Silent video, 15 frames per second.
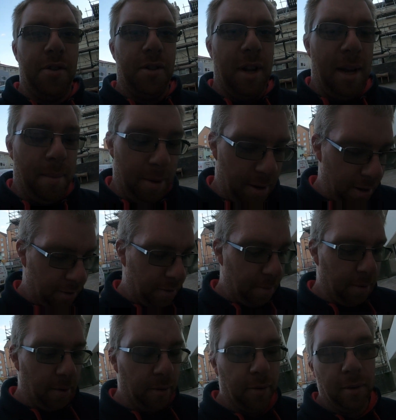stabilizer
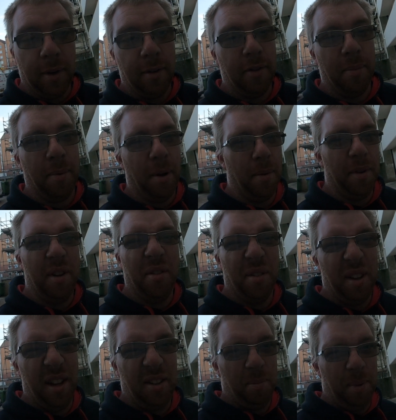block, so I'm going to have to buy one. They're not
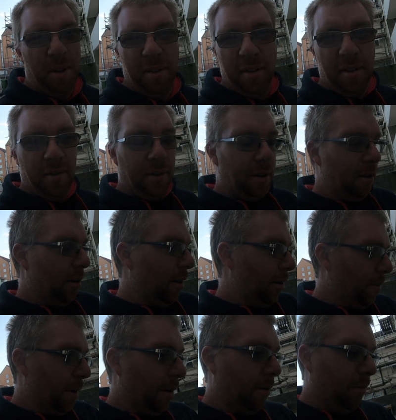that expensive, they're
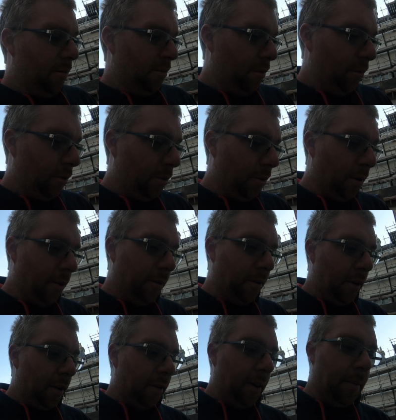about
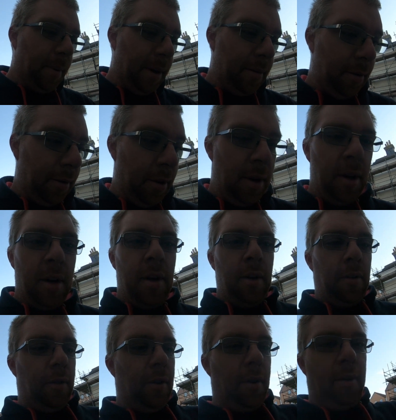£12–13.
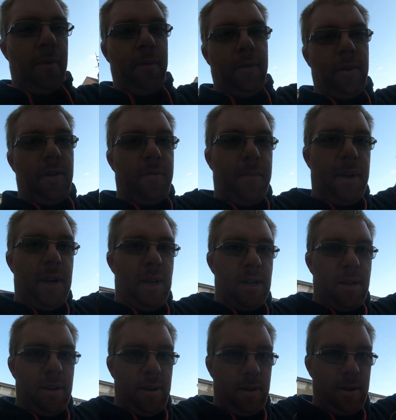So I've
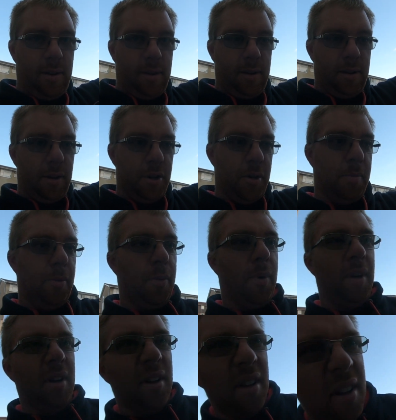made a jumper
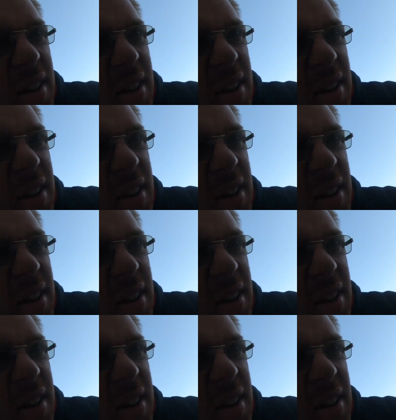wire,